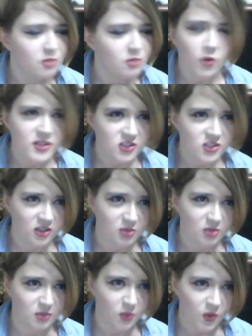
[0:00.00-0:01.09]
boys are going to
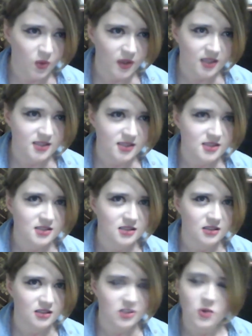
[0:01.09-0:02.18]
be boys.
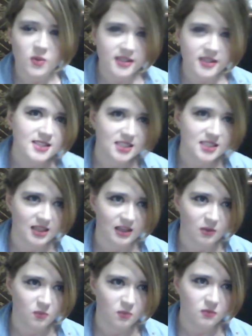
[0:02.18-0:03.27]
Don't listen to
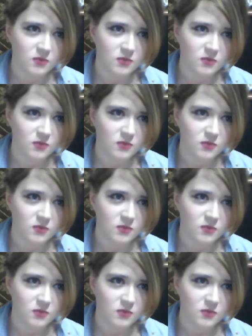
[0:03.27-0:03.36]
them.